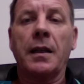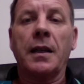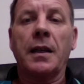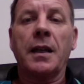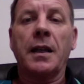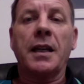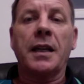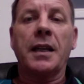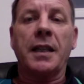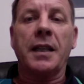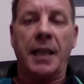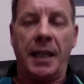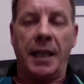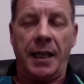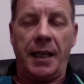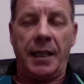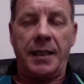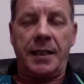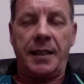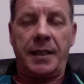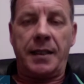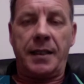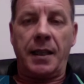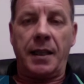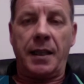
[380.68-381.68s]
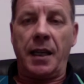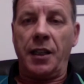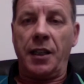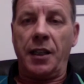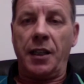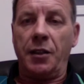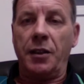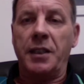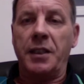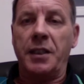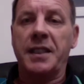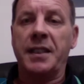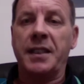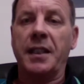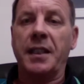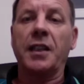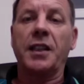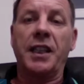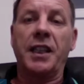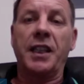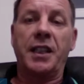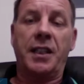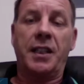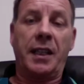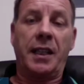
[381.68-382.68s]
Yes, you'd still
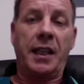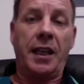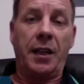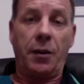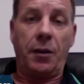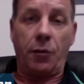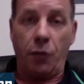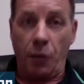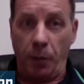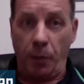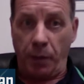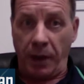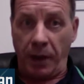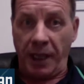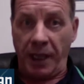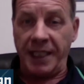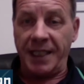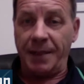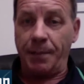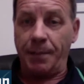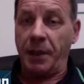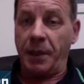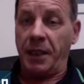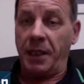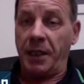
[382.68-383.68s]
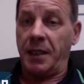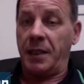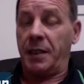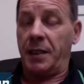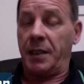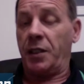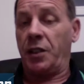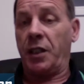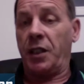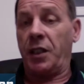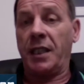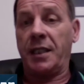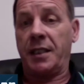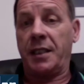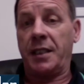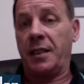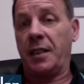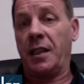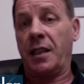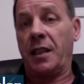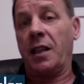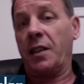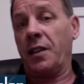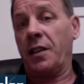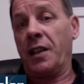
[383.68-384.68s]
need to get it replaced because the chances
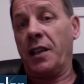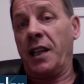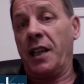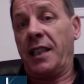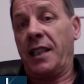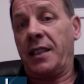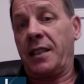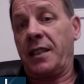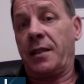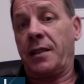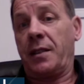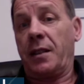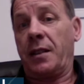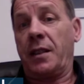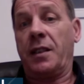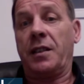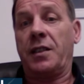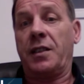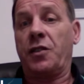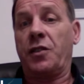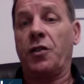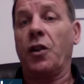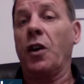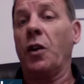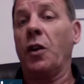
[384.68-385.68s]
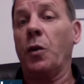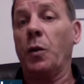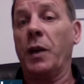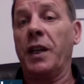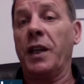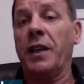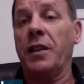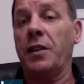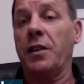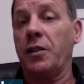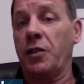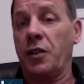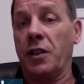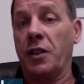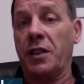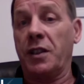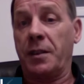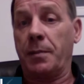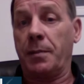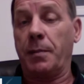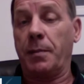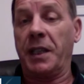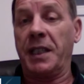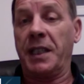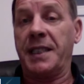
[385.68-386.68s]
are the next strong wind
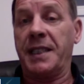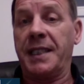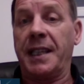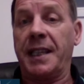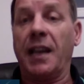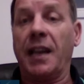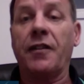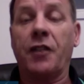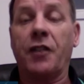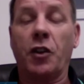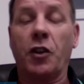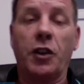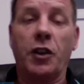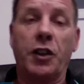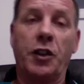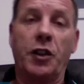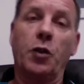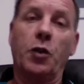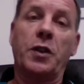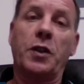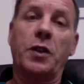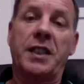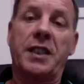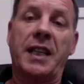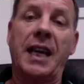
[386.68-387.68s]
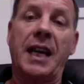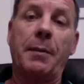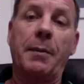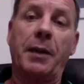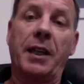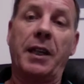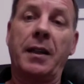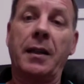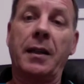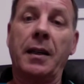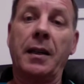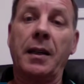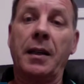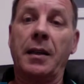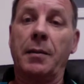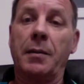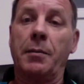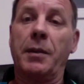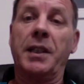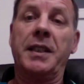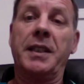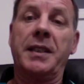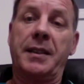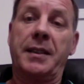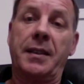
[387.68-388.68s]
just by itself or a door slamming
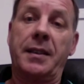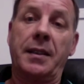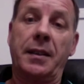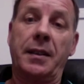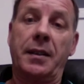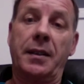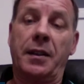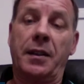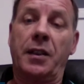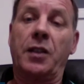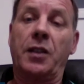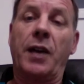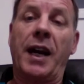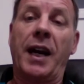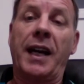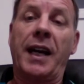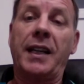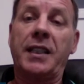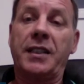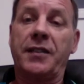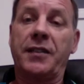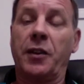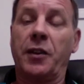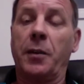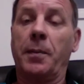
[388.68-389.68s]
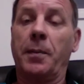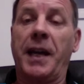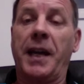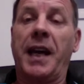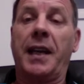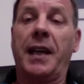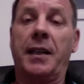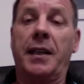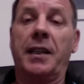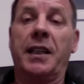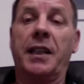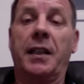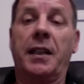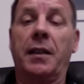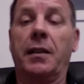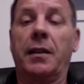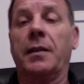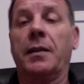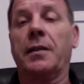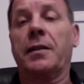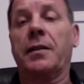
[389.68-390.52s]
means the cracks from that little